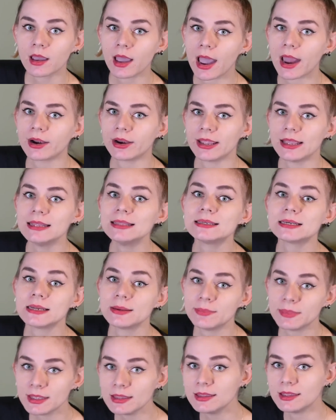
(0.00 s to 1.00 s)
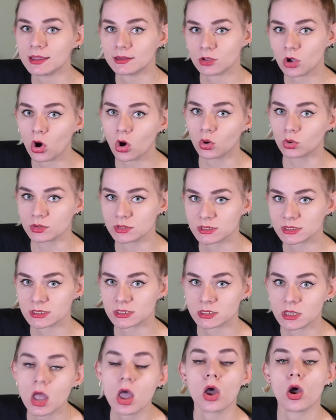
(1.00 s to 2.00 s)
are intermediate
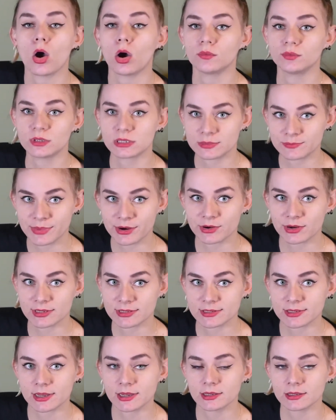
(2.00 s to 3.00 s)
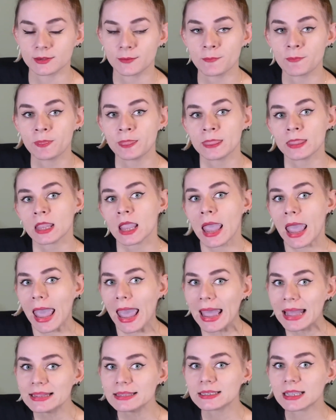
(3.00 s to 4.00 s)
hosts of this parasite
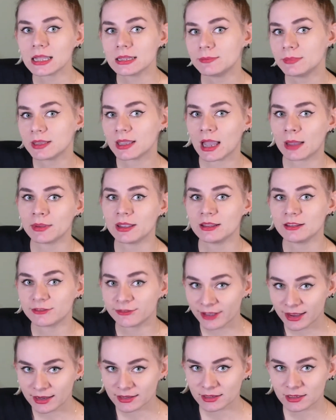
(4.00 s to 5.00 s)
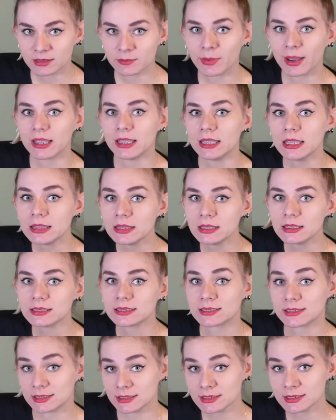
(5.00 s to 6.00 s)
and can become infected by eating
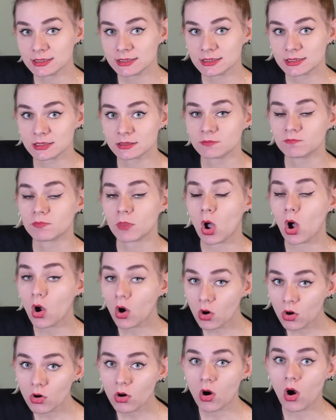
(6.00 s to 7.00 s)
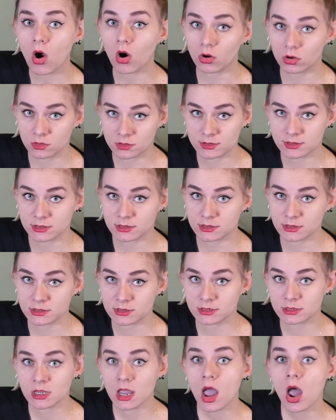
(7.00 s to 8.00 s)
cysts or
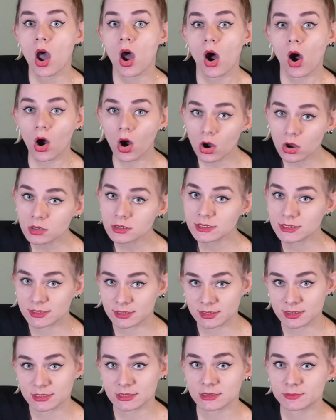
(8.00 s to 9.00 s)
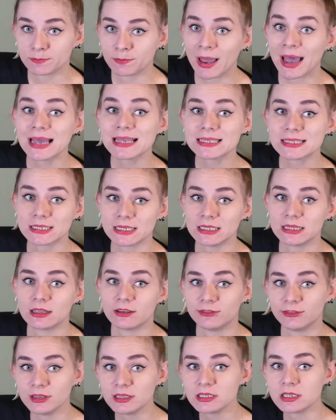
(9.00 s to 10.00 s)
oocysts. Oocysts passed in the
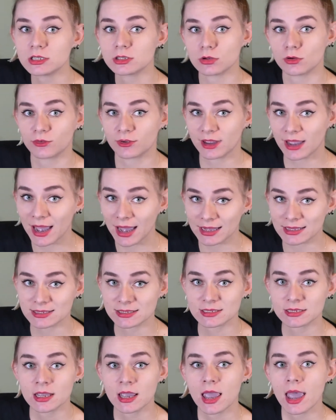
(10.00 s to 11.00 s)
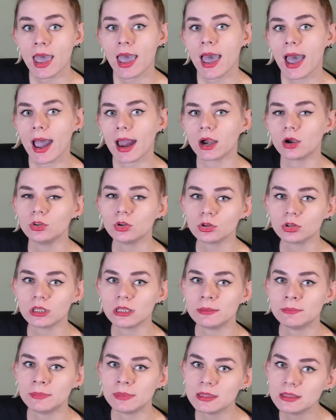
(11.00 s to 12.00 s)
feces of cats are not
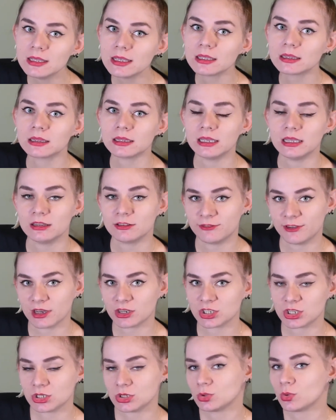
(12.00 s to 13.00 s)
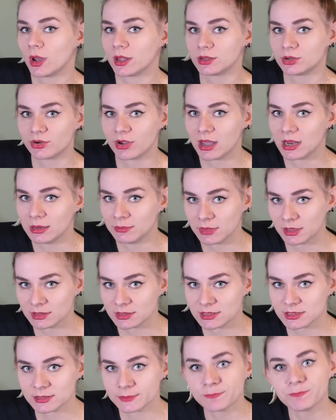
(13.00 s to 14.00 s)
immediately infectious to other
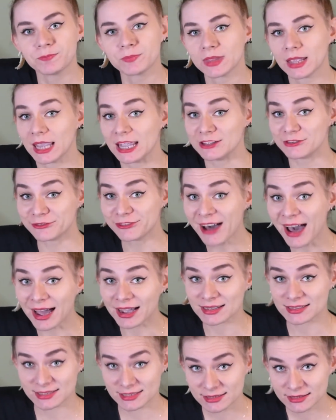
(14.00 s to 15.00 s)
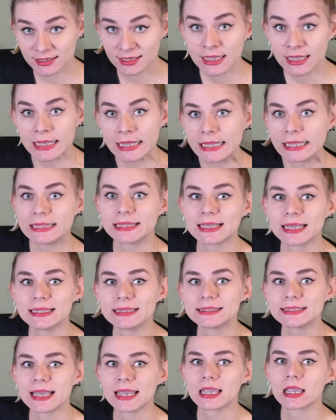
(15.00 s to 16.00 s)
animals. In fact, it can
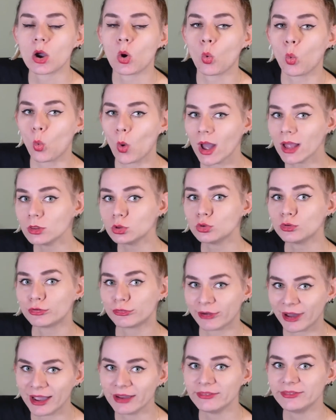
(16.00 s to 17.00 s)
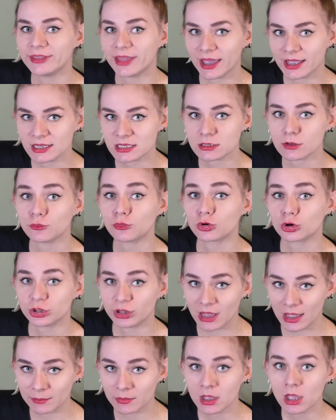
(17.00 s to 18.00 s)
take 1 to 5 days for
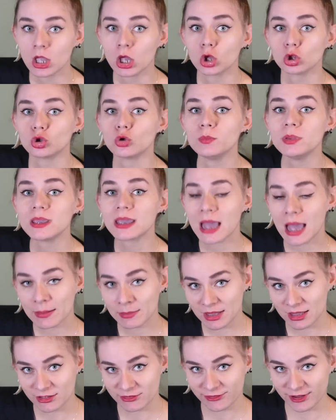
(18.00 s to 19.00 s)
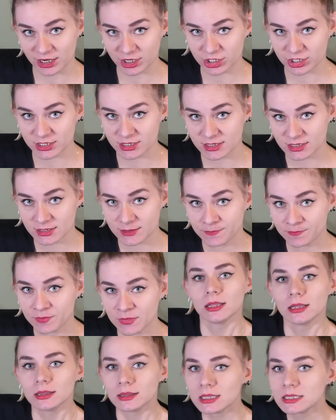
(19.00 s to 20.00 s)
them to become infectious.
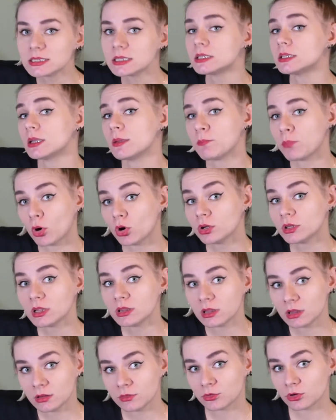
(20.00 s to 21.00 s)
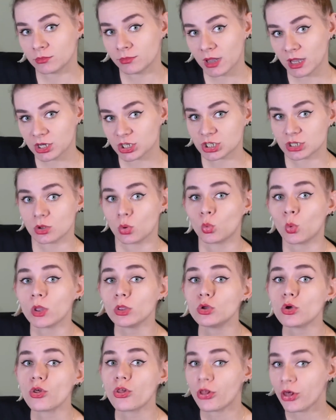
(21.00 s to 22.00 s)
This is important information when
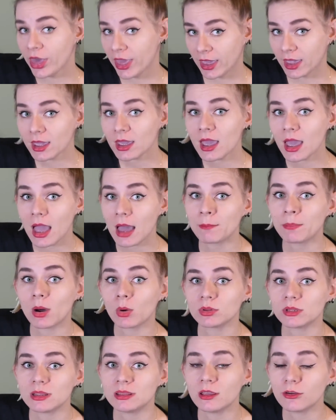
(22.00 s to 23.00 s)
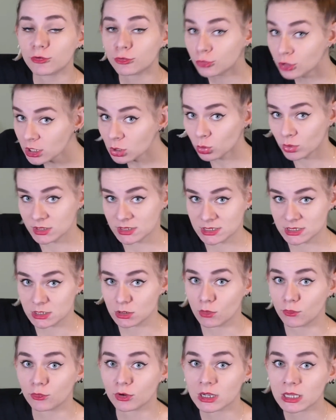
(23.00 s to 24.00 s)
you think about the frequency
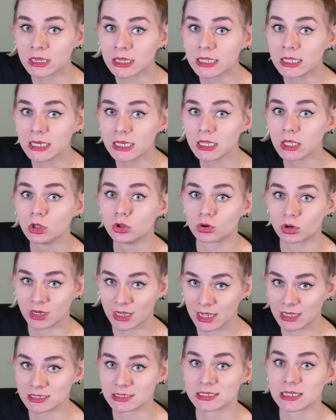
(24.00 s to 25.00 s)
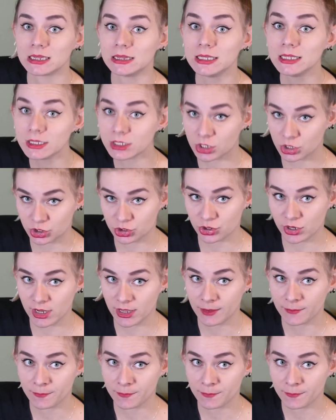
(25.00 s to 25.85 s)
of cleaning your cat's litter tray.